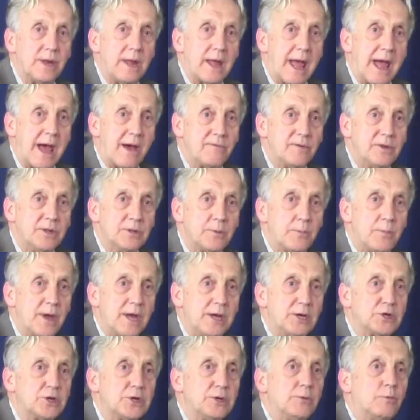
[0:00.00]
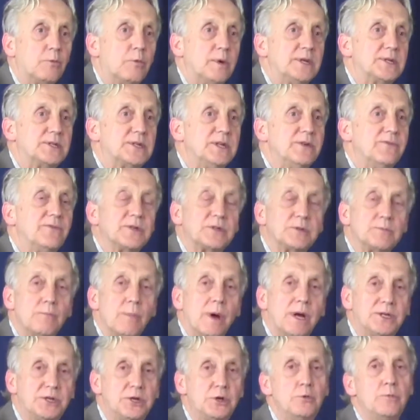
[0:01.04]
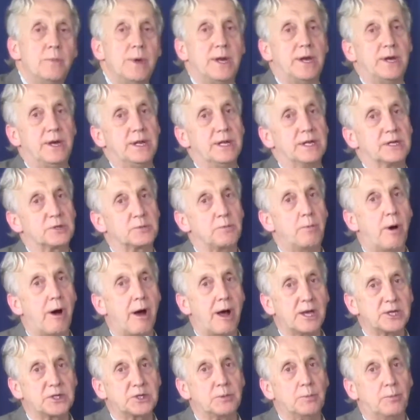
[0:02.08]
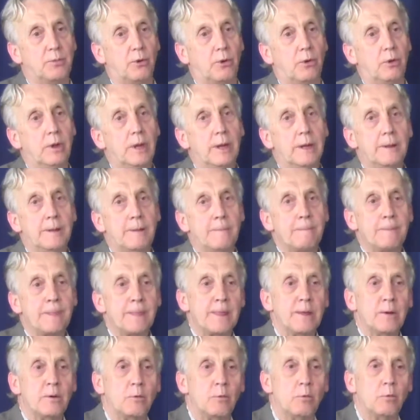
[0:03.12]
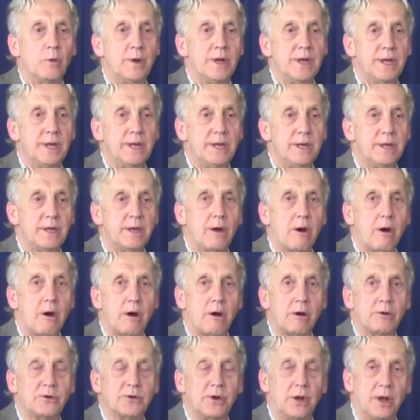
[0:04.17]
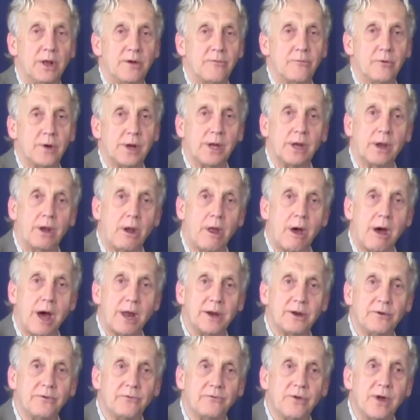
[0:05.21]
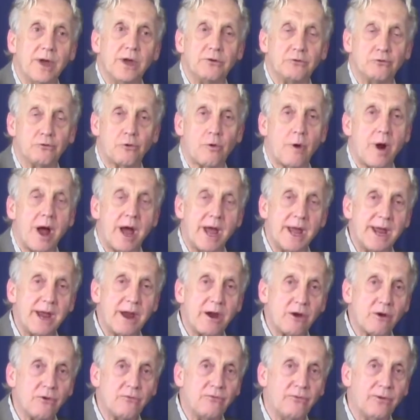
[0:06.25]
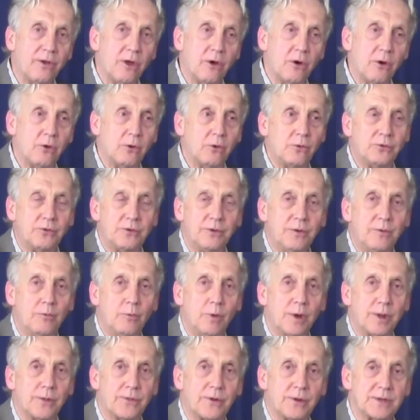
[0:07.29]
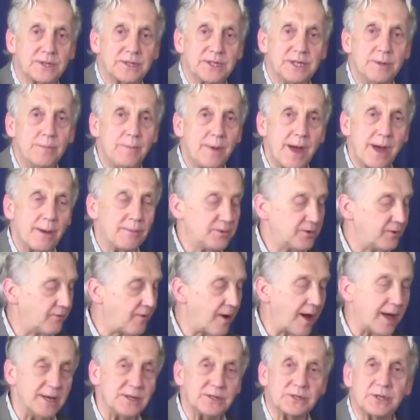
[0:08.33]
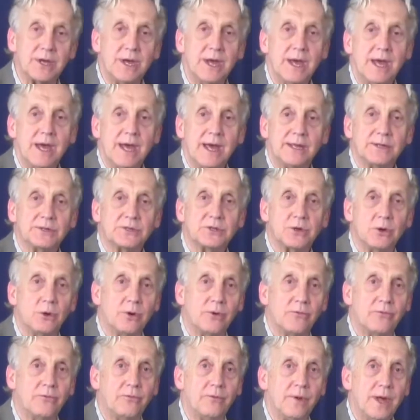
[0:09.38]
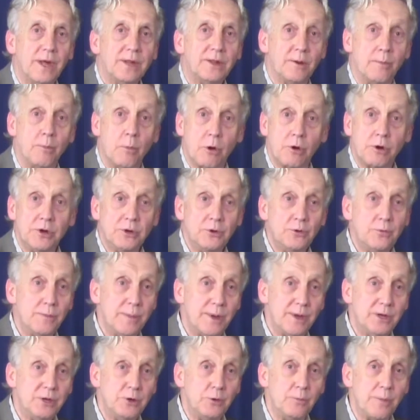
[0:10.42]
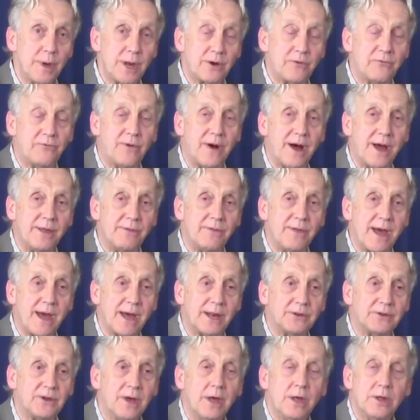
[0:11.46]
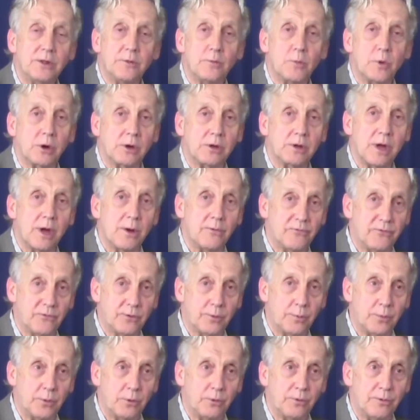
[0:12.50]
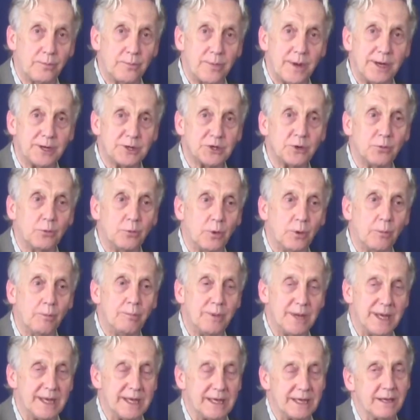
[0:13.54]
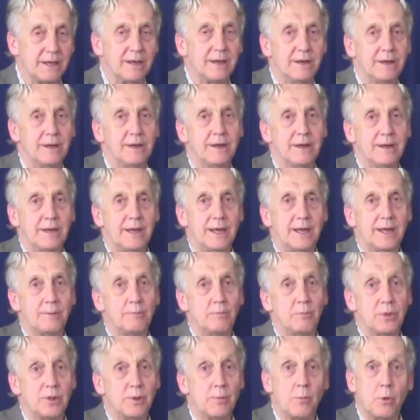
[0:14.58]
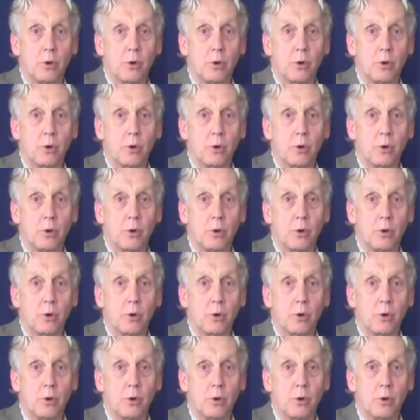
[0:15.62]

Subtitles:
having the patient receive as much humidity as possible. We are delivering a lot of dry airflow with a CPAP device, and so the more you humidify that, the more comfortable the patient will be. And